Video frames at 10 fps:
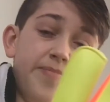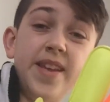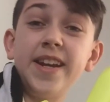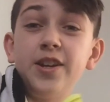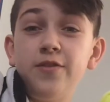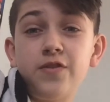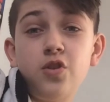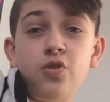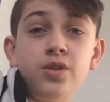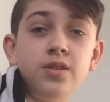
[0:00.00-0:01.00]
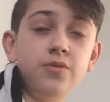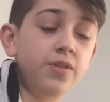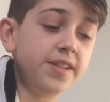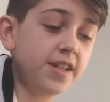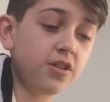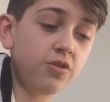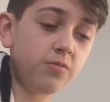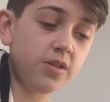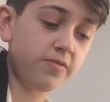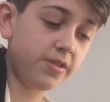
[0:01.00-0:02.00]
negative cut or near
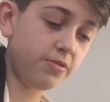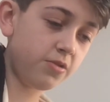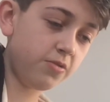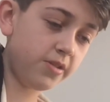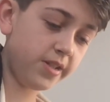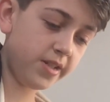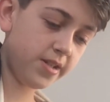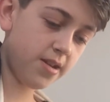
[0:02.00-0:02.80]
cut, whatever you call it.